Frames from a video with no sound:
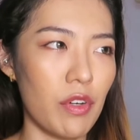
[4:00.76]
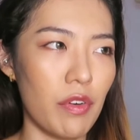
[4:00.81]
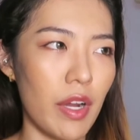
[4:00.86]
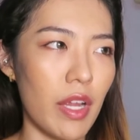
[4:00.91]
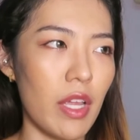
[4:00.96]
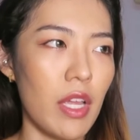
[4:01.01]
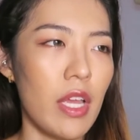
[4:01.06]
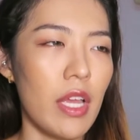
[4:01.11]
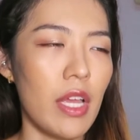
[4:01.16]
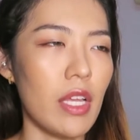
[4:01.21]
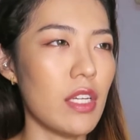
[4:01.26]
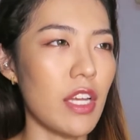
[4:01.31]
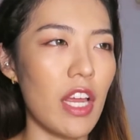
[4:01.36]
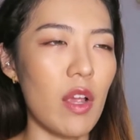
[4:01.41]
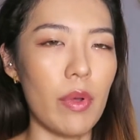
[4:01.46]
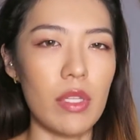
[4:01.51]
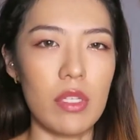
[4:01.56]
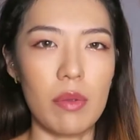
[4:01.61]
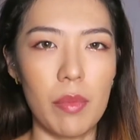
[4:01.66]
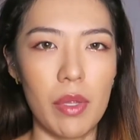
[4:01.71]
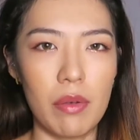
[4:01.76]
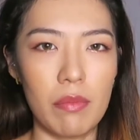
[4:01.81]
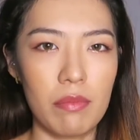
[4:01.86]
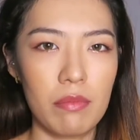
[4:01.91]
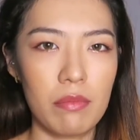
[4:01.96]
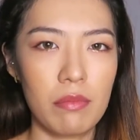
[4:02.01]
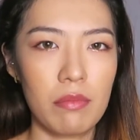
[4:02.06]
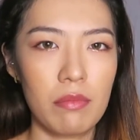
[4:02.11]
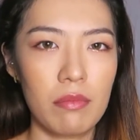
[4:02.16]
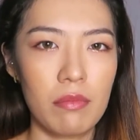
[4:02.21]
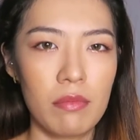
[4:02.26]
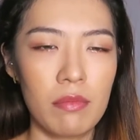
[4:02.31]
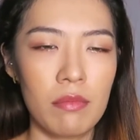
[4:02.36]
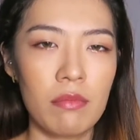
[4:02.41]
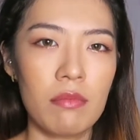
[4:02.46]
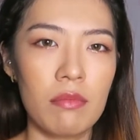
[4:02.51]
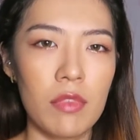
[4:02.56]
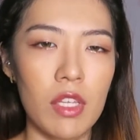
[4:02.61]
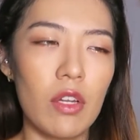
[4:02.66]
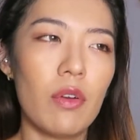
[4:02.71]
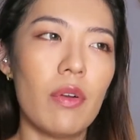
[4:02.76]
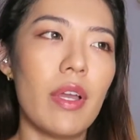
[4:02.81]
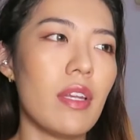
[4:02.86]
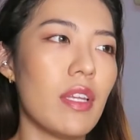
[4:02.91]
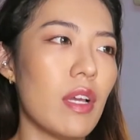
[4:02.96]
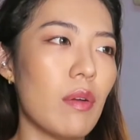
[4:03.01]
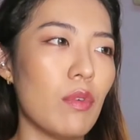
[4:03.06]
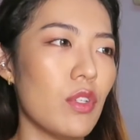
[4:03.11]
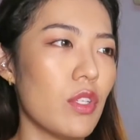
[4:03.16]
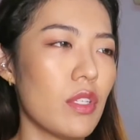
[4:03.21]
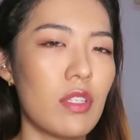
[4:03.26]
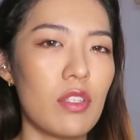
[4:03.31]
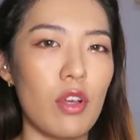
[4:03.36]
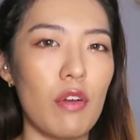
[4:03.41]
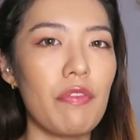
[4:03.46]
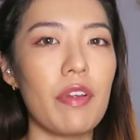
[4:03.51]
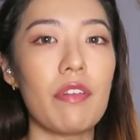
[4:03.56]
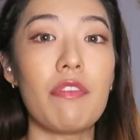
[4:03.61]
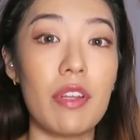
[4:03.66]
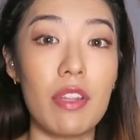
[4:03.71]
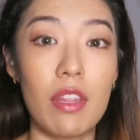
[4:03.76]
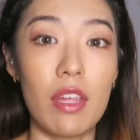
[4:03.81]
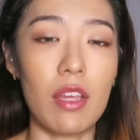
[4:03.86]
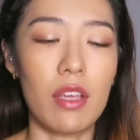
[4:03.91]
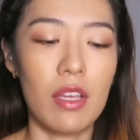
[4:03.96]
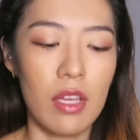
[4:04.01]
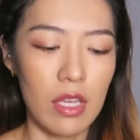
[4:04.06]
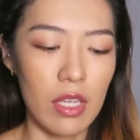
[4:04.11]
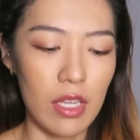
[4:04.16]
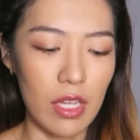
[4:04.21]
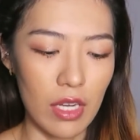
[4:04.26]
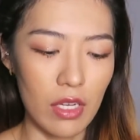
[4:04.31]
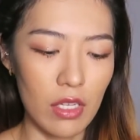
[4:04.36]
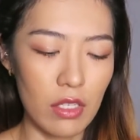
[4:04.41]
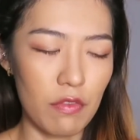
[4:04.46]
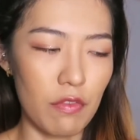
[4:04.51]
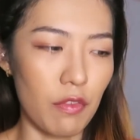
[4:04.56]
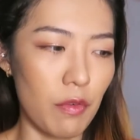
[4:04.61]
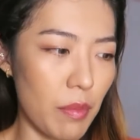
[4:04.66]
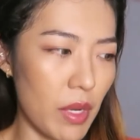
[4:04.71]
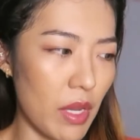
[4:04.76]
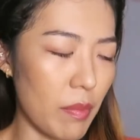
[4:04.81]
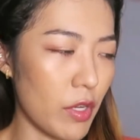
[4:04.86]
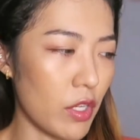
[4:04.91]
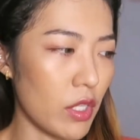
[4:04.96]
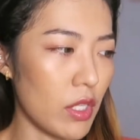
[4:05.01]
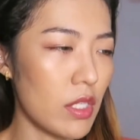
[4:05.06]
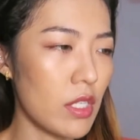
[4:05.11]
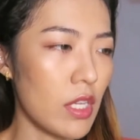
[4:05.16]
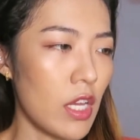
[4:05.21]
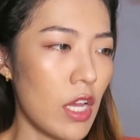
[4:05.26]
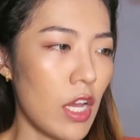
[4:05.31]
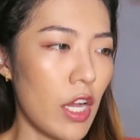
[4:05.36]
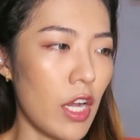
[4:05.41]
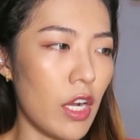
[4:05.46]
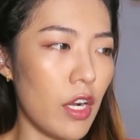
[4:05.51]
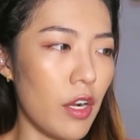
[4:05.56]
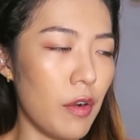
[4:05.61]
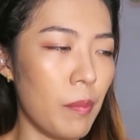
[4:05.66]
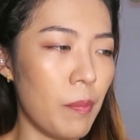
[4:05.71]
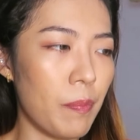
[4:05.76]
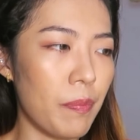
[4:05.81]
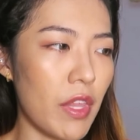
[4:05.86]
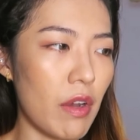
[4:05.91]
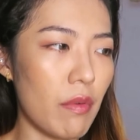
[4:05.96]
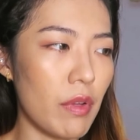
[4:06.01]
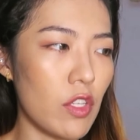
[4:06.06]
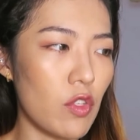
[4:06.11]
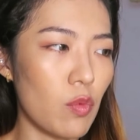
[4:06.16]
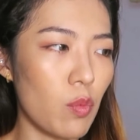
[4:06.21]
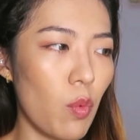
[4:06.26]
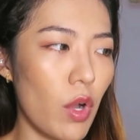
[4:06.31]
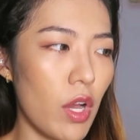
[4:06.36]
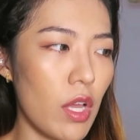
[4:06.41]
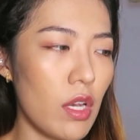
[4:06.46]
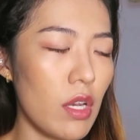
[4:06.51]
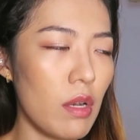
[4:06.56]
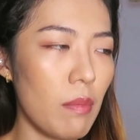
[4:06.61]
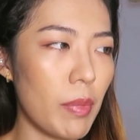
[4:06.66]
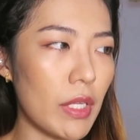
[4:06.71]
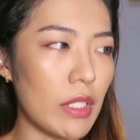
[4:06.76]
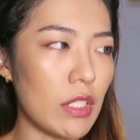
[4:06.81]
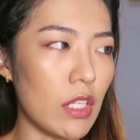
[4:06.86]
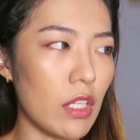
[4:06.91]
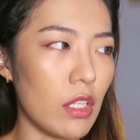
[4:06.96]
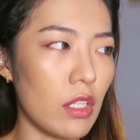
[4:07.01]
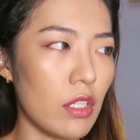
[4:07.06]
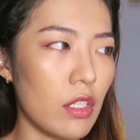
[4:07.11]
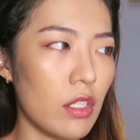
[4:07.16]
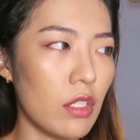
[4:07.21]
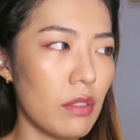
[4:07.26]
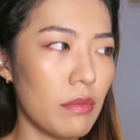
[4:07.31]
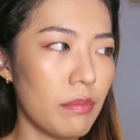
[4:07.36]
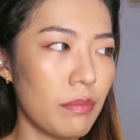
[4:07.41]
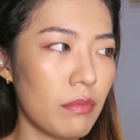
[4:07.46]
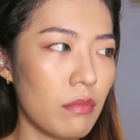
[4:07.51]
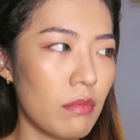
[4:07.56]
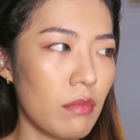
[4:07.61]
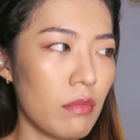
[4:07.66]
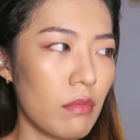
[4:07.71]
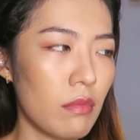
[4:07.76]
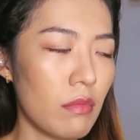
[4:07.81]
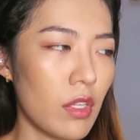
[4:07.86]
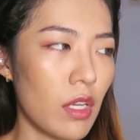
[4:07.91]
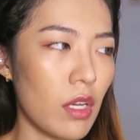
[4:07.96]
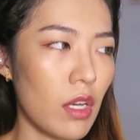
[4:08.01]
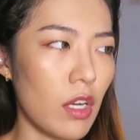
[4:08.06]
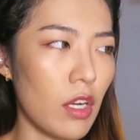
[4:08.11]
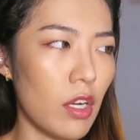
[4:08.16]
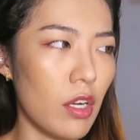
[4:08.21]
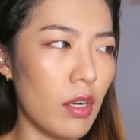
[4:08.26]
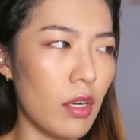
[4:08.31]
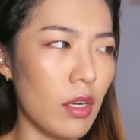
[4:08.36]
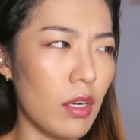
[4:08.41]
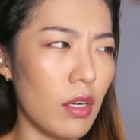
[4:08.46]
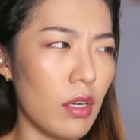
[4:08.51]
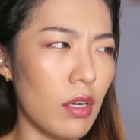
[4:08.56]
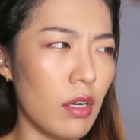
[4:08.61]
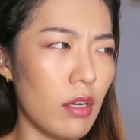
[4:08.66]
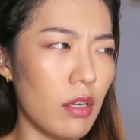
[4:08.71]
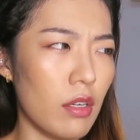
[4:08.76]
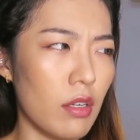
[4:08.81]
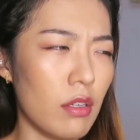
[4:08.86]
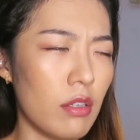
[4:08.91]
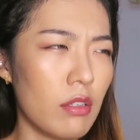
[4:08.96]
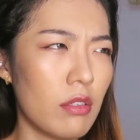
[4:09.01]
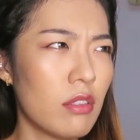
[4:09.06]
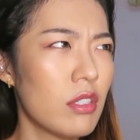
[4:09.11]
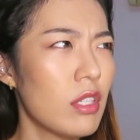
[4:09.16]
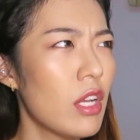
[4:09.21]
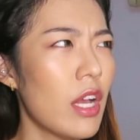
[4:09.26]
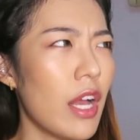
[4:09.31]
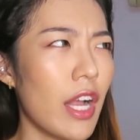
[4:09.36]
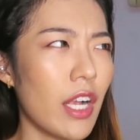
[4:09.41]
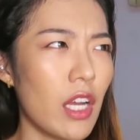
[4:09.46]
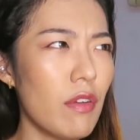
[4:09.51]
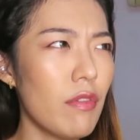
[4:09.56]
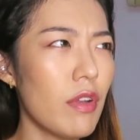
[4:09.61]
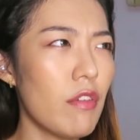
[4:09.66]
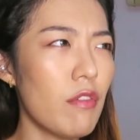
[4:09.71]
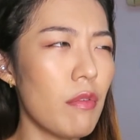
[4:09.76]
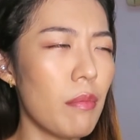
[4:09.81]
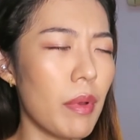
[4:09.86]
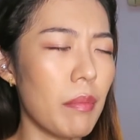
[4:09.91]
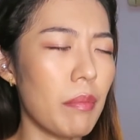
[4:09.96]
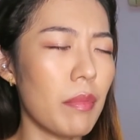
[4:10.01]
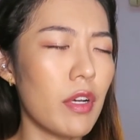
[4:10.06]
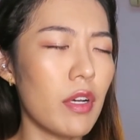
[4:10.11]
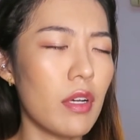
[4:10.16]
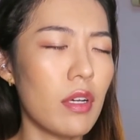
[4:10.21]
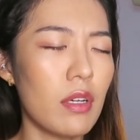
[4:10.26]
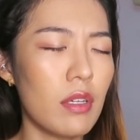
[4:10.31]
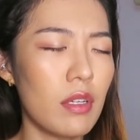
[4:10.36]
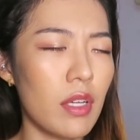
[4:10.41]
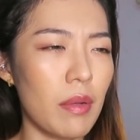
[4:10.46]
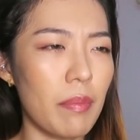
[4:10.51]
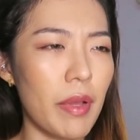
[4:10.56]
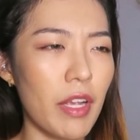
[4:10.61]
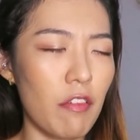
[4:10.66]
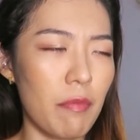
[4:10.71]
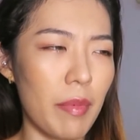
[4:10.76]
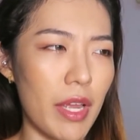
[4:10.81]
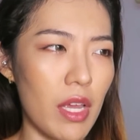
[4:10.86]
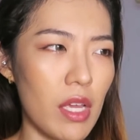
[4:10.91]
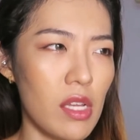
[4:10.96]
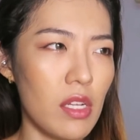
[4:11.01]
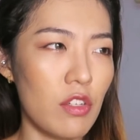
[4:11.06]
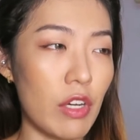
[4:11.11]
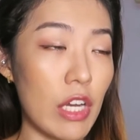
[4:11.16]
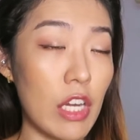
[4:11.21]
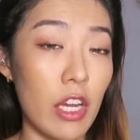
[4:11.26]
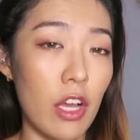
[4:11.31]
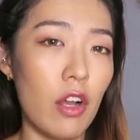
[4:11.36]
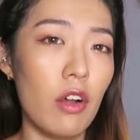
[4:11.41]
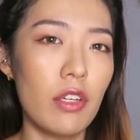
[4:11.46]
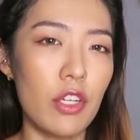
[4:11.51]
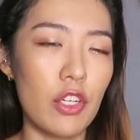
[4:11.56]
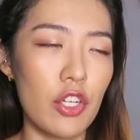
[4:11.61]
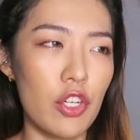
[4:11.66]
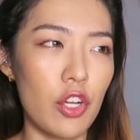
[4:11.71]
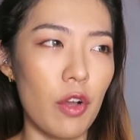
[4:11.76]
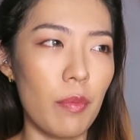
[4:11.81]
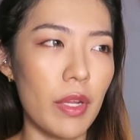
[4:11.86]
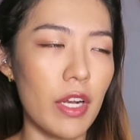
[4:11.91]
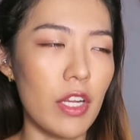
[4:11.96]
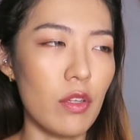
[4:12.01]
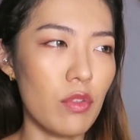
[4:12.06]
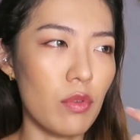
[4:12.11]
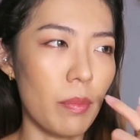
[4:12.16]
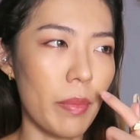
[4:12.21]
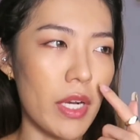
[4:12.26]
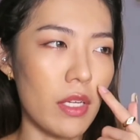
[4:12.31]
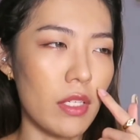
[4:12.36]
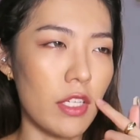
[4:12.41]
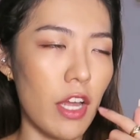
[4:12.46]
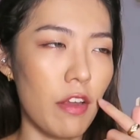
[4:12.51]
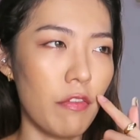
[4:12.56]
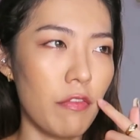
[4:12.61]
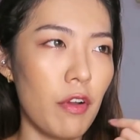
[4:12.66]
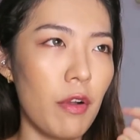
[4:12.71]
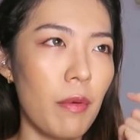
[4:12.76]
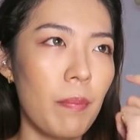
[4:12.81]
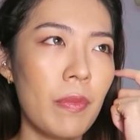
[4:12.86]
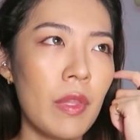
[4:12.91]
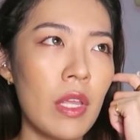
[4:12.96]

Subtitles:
right, and dye it once a month, and that will just solve everything. Yeah, that's for me, because there is one particular I can't really remember at the back of my hands right now the shop that I used to buy the dye from.